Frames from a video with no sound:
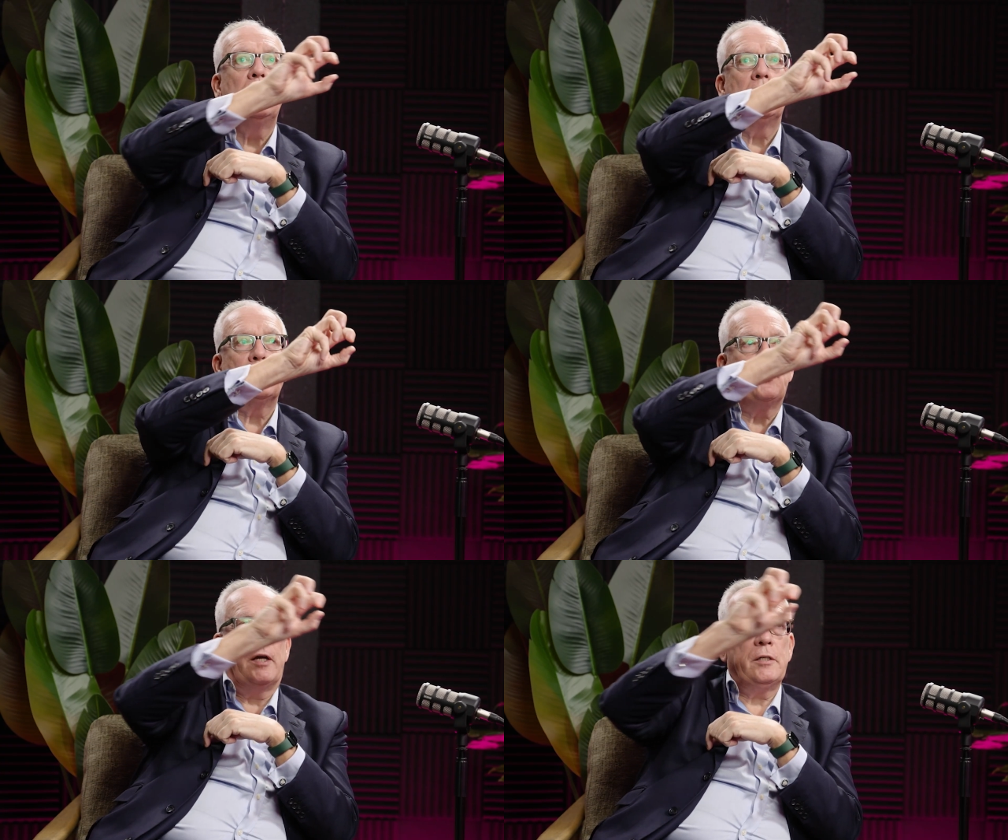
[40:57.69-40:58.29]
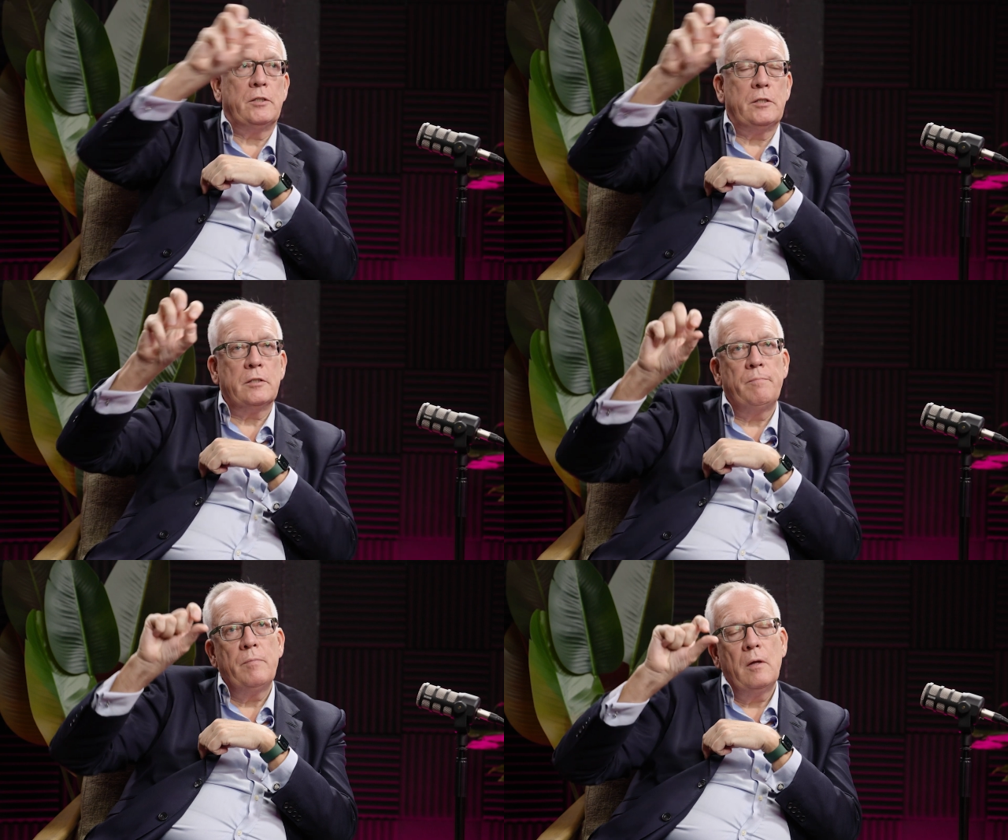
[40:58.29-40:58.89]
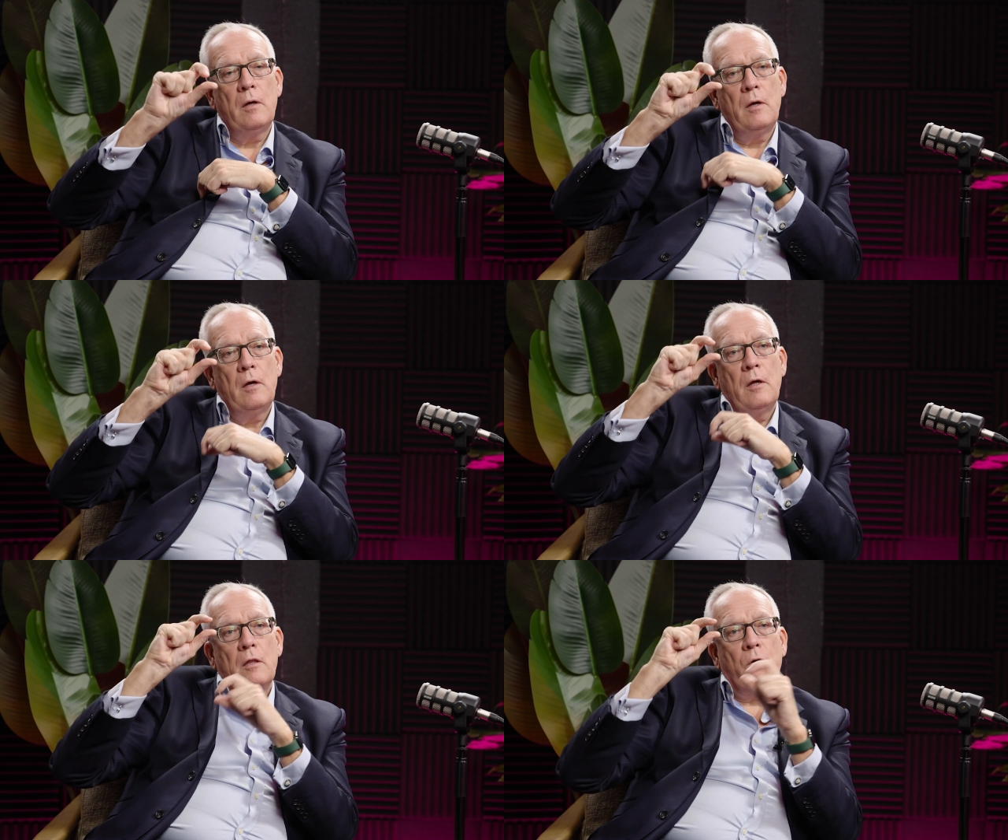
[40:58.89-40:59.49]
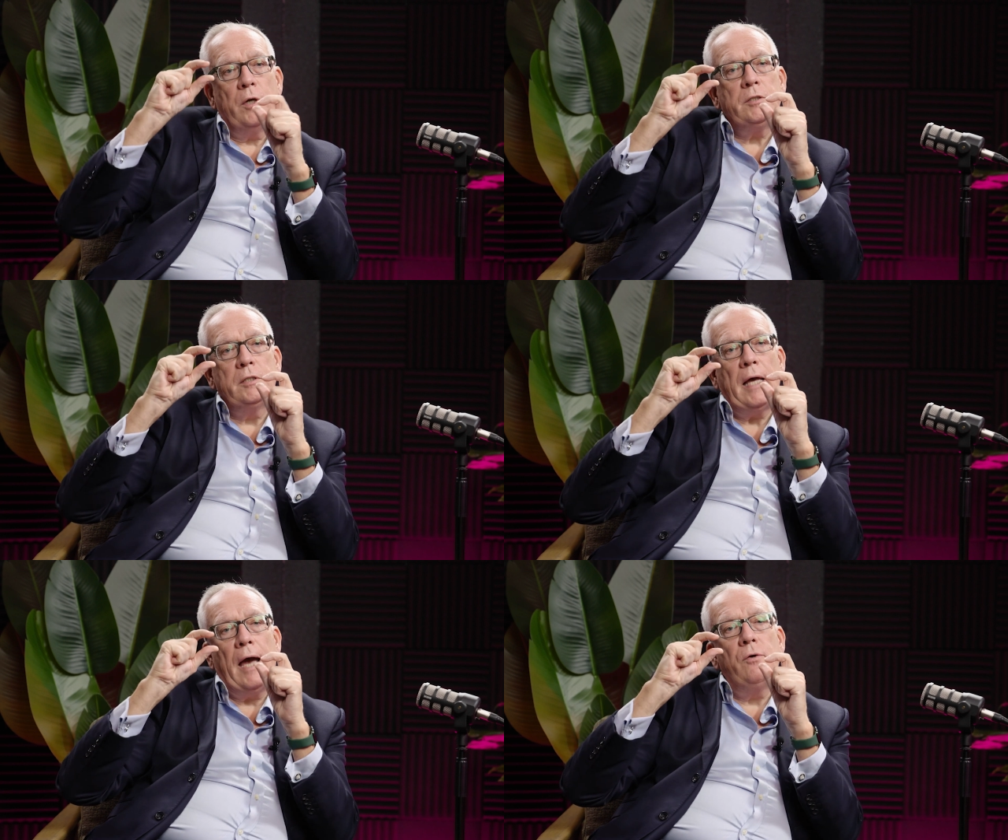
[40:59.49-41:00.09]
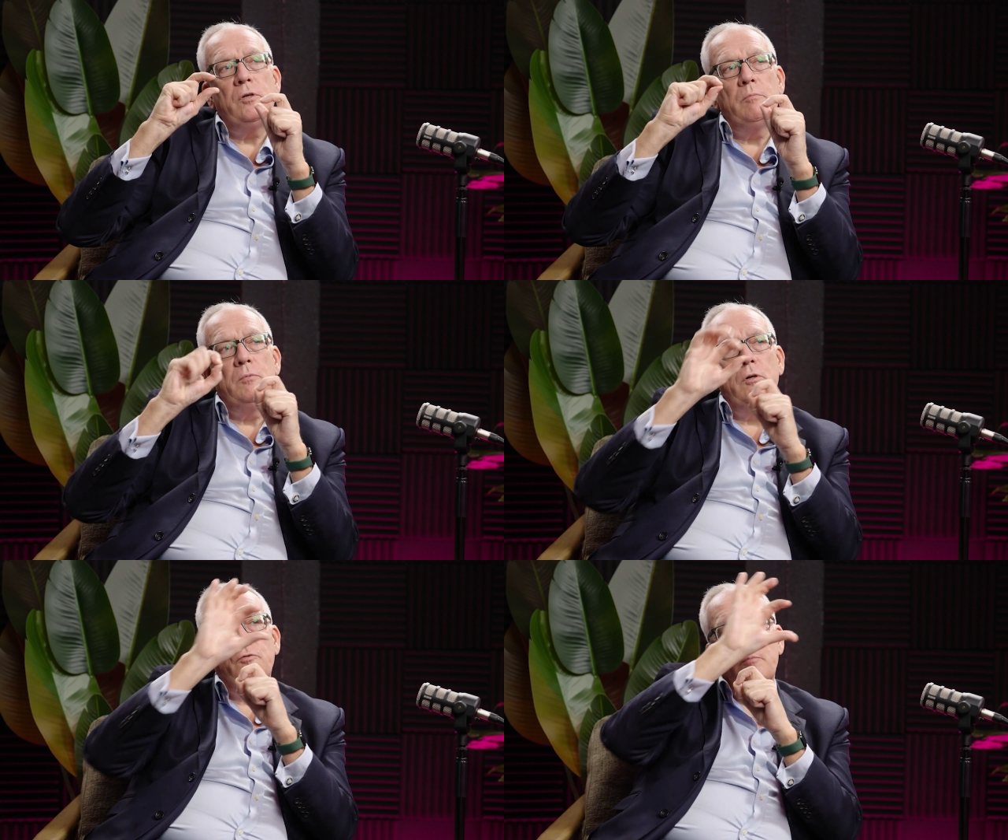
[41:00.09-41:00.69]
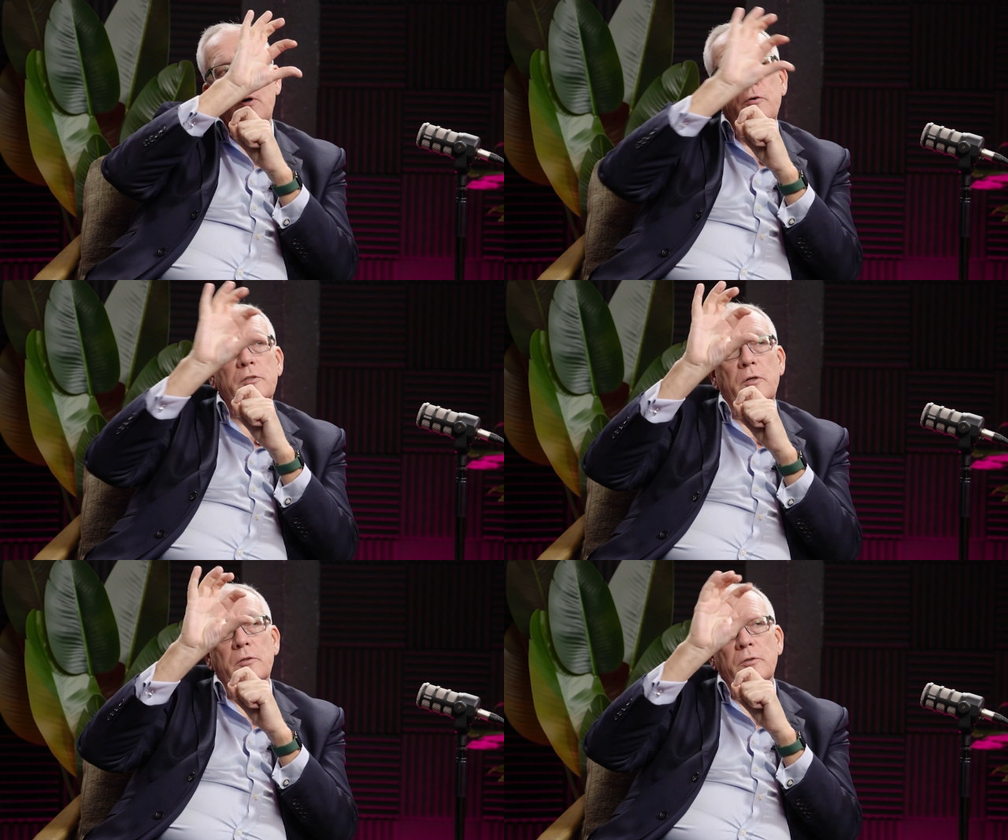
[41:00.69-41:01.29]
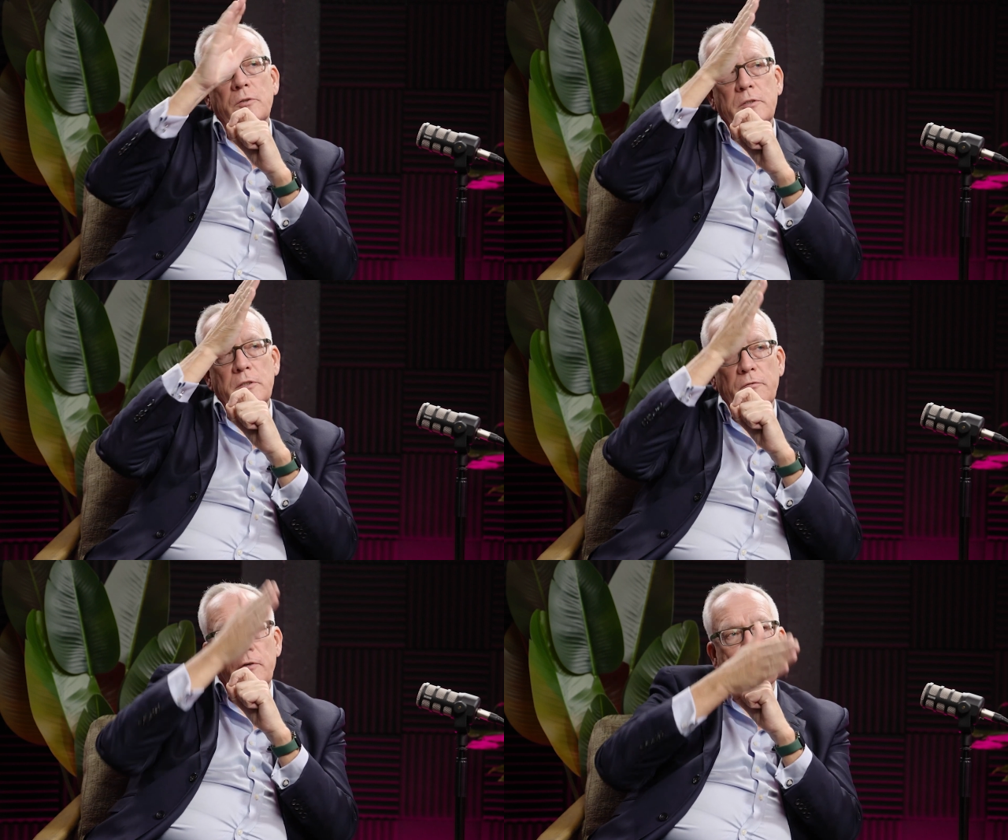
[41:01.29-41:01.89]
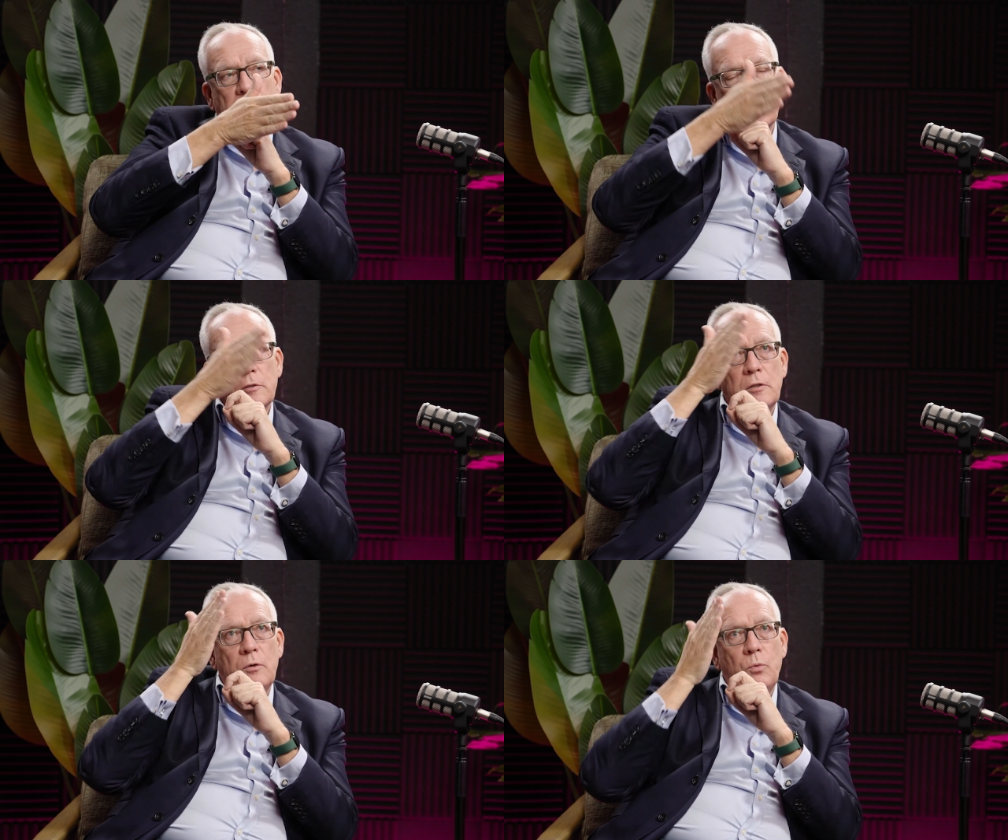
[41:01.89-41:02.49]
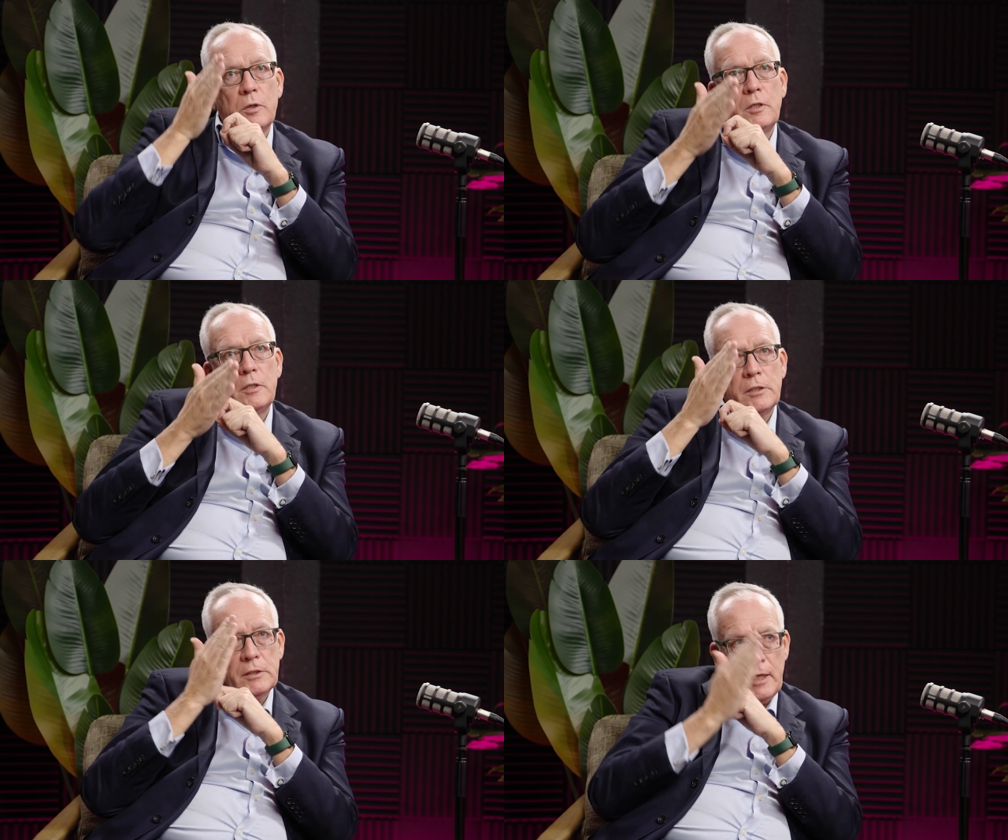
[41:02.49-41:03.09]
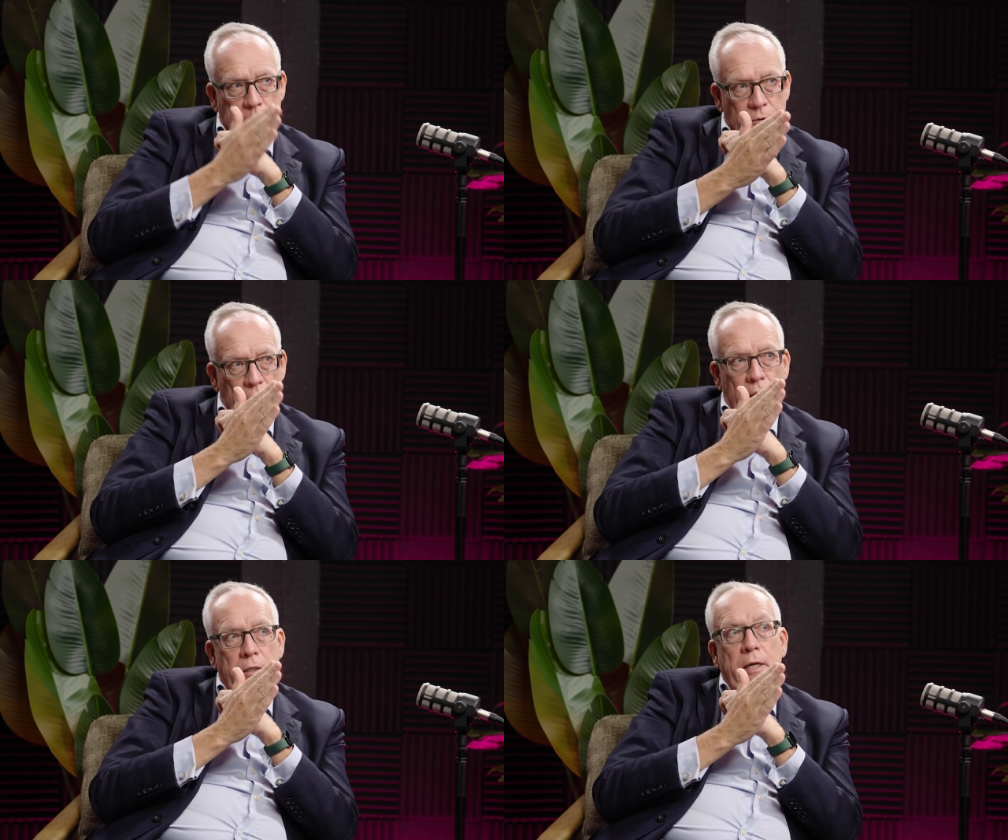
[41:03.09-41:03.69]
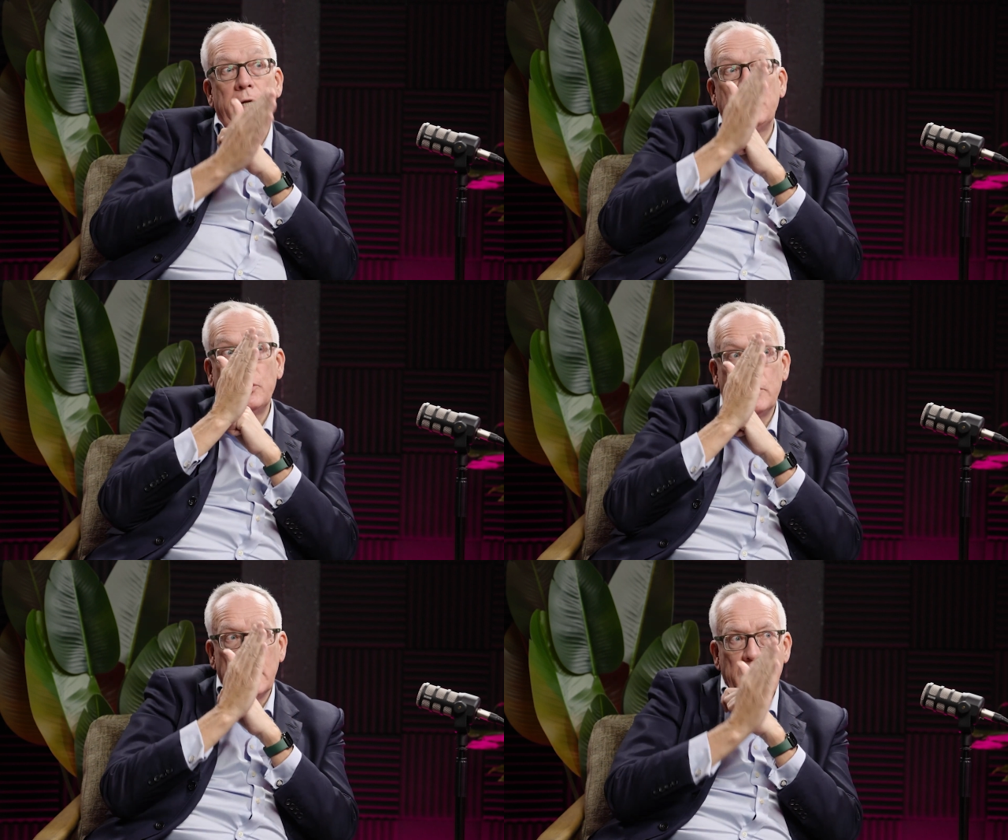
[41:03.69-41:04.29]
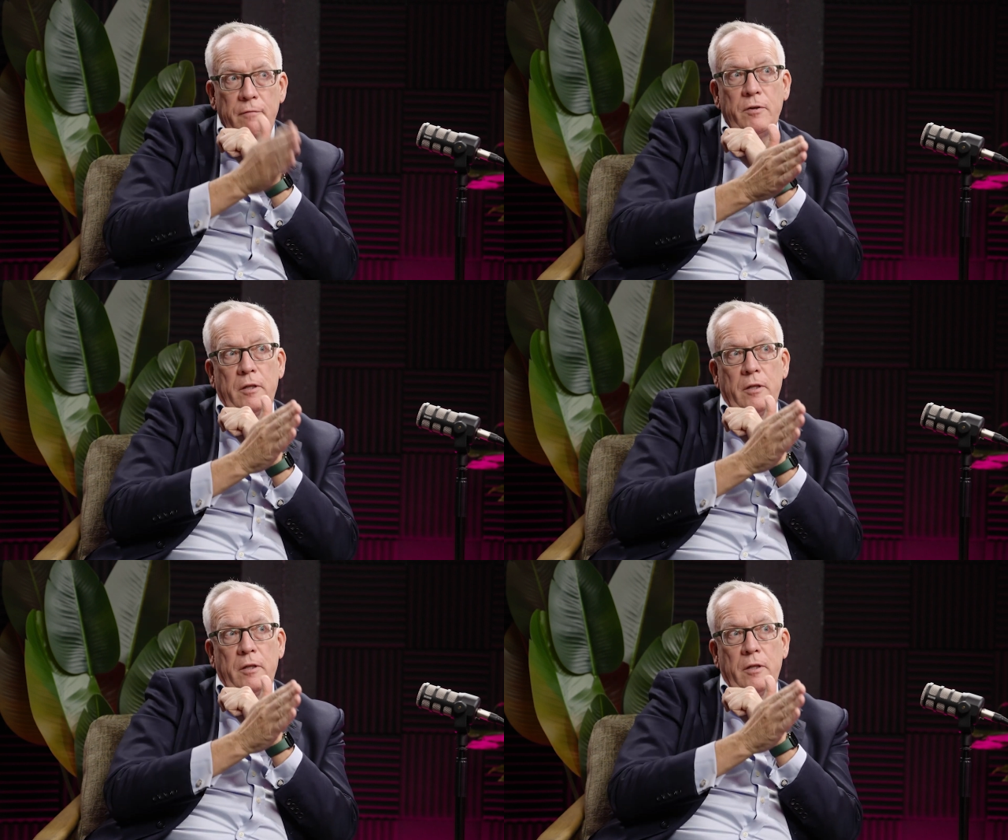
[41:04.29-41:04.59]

strategies. The question is, how do you move from horizontal to vertical? So what are the steps you're going to take to deliver